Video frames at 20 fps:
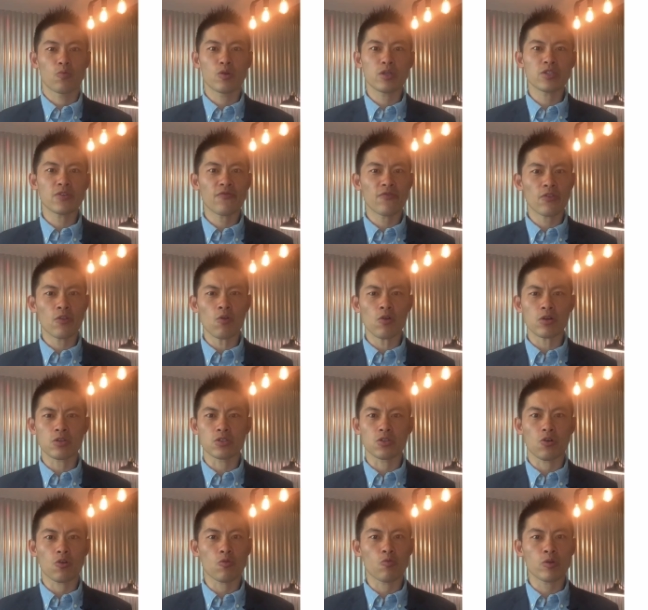Which
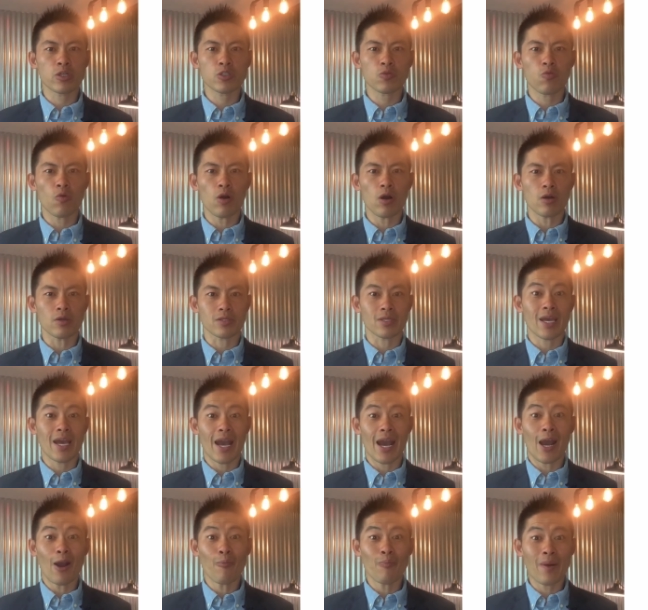floors or which walls?
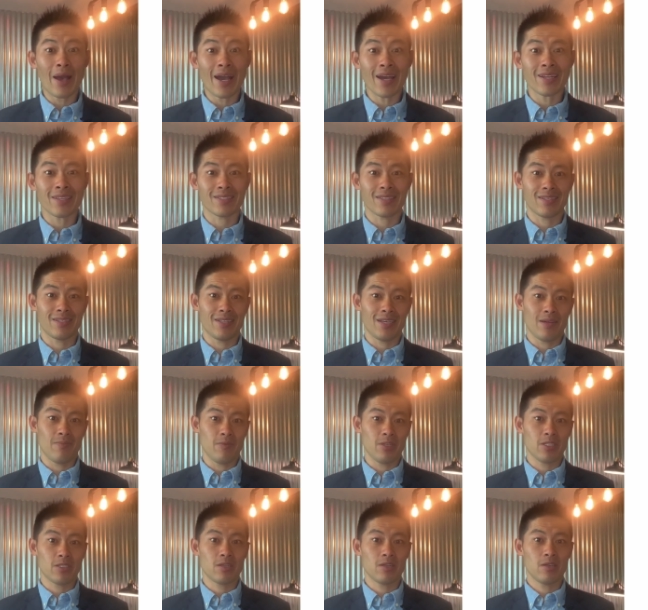How bad is the
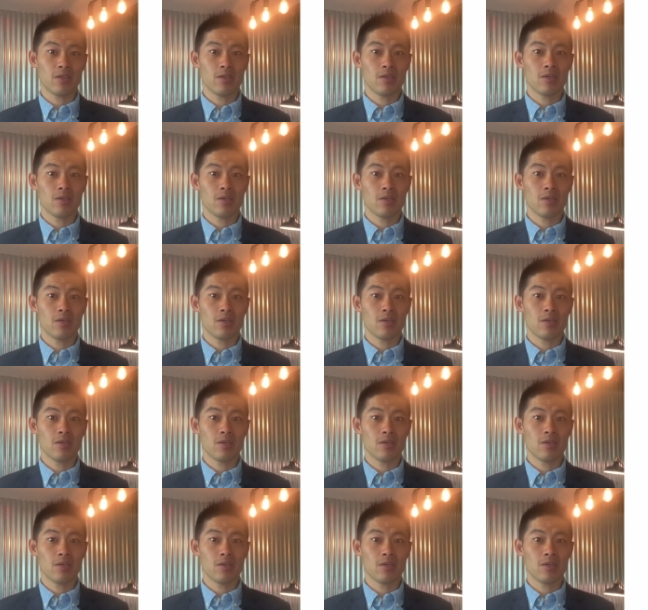damage?